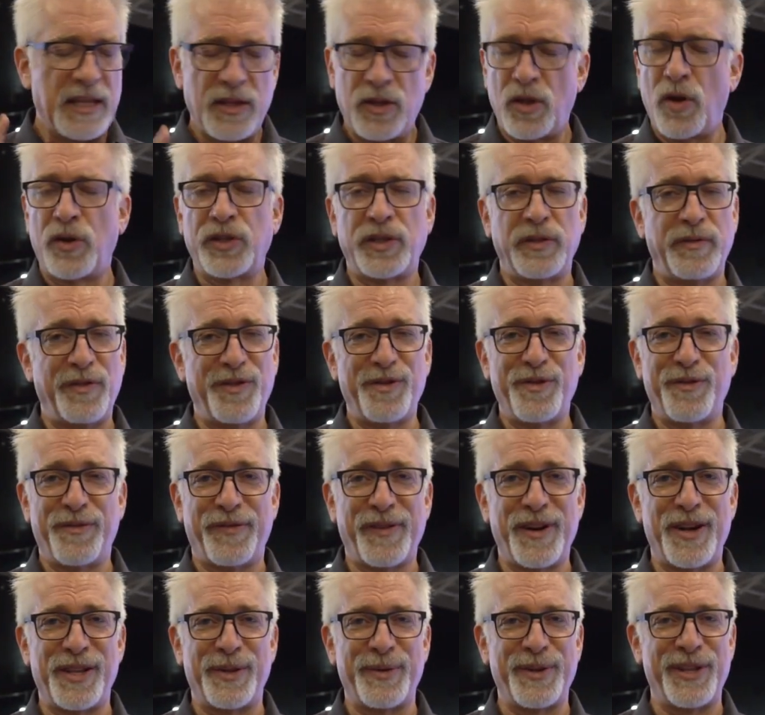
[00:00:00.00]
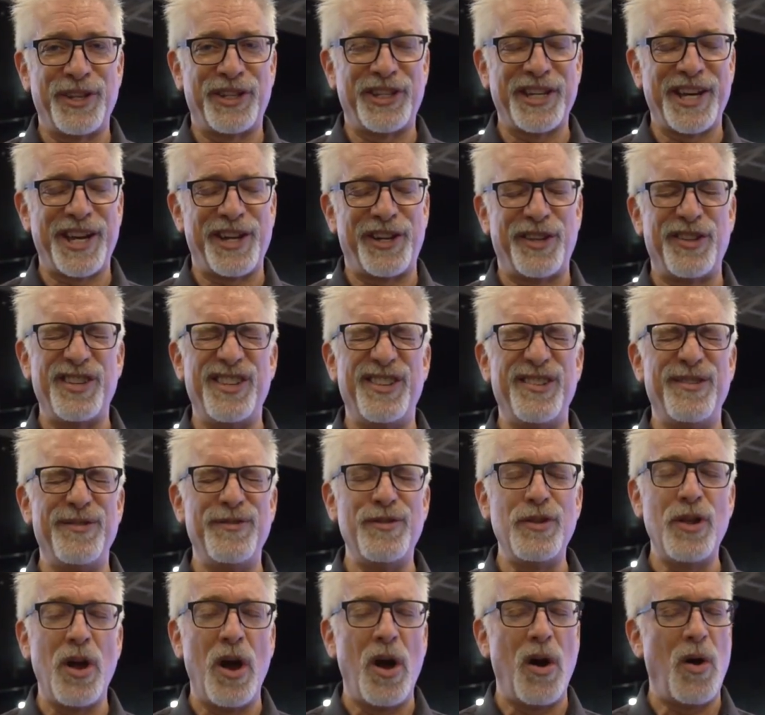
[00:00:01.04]
Those of you who are following the channel, you
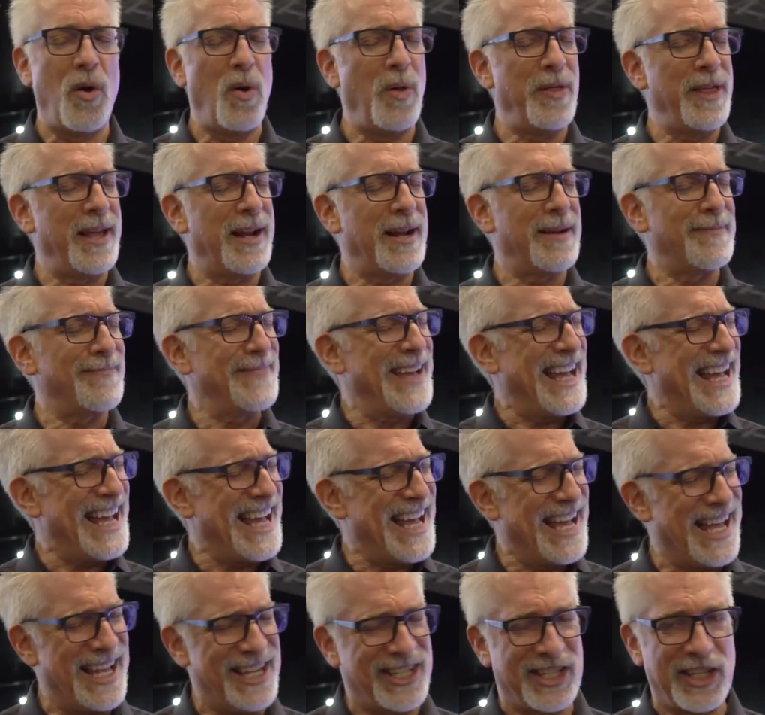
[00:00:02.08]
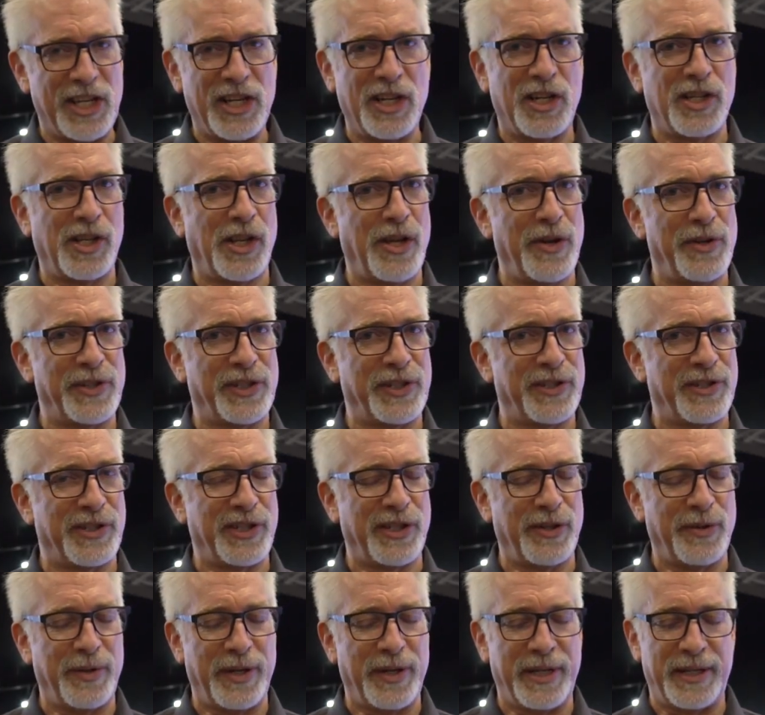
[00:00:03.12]
know that I'm edging closer
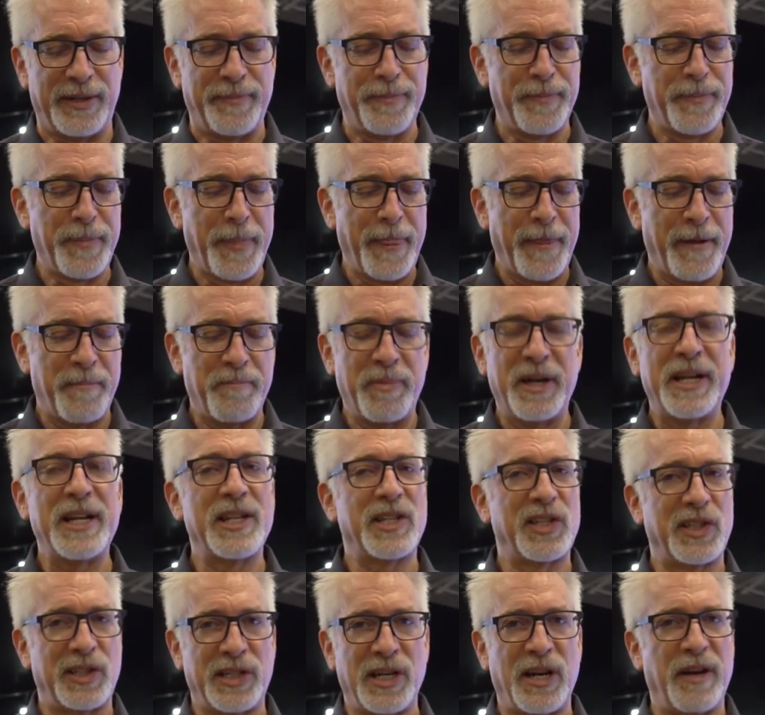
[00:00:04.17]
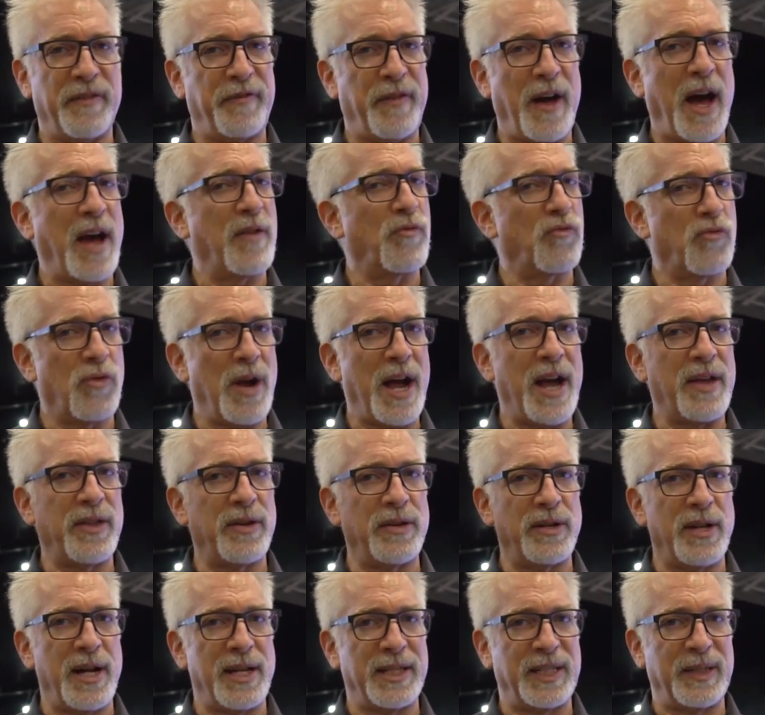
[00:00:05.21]
to it, but it's tough. I'd
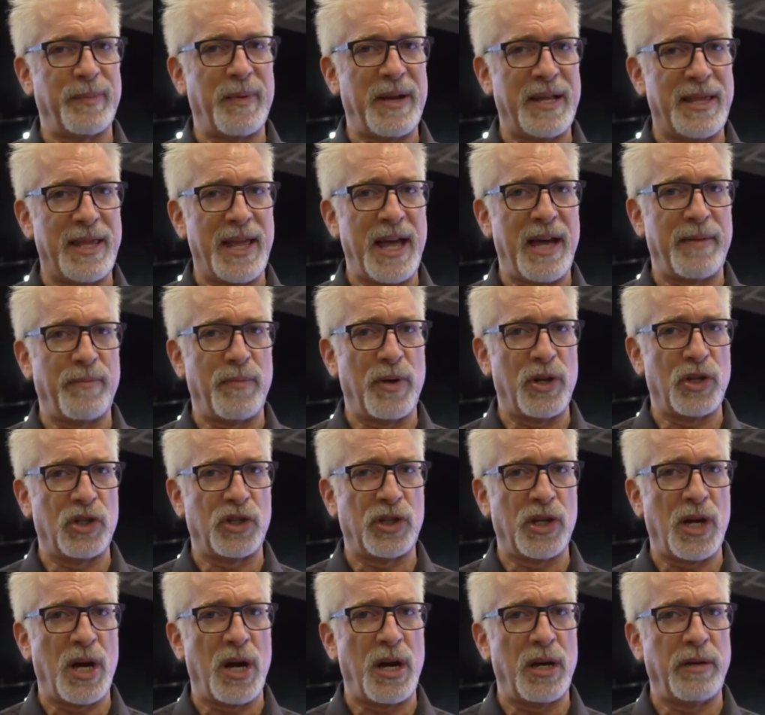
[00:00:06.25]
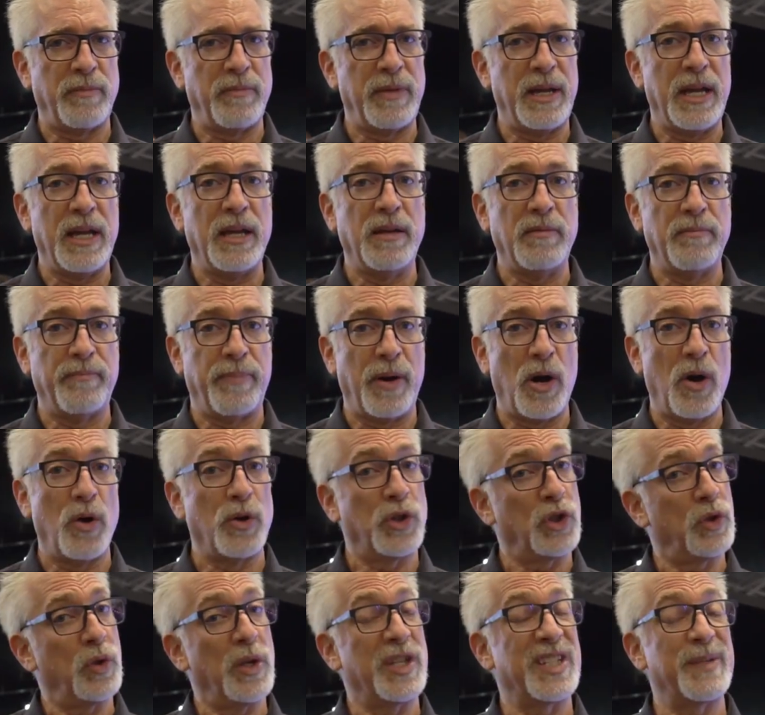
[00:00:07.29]
rather not spend that much time in
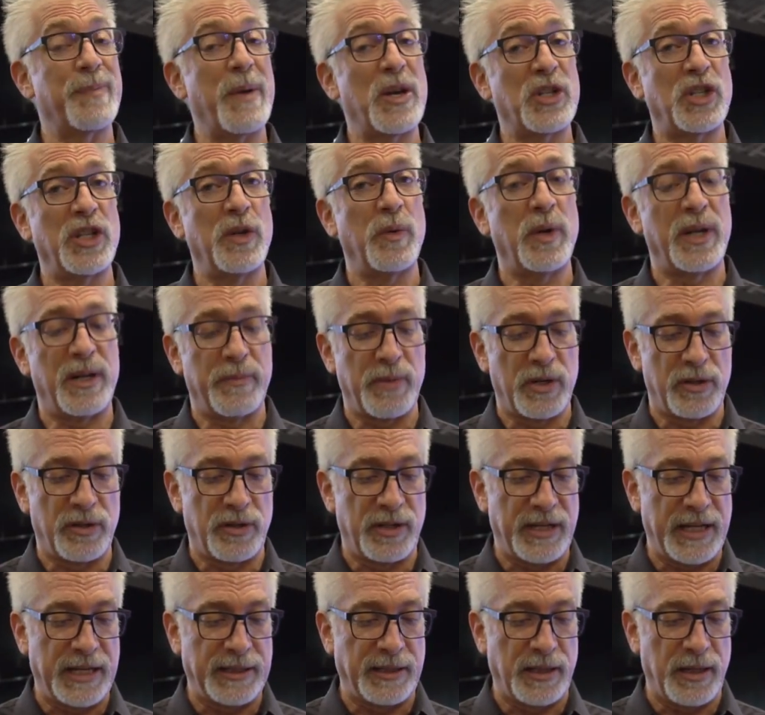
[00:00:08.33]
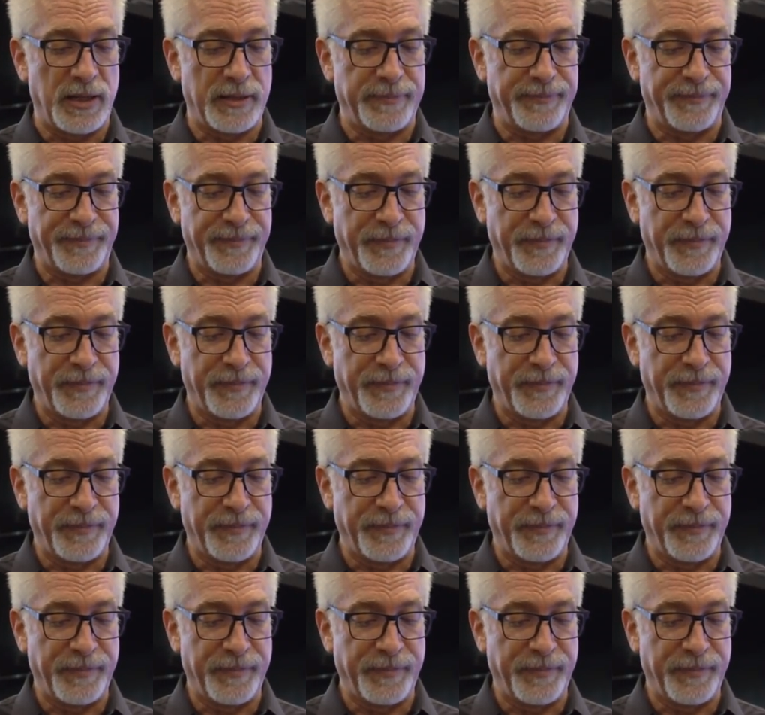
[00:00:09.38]
post, especially when I'm under deadline.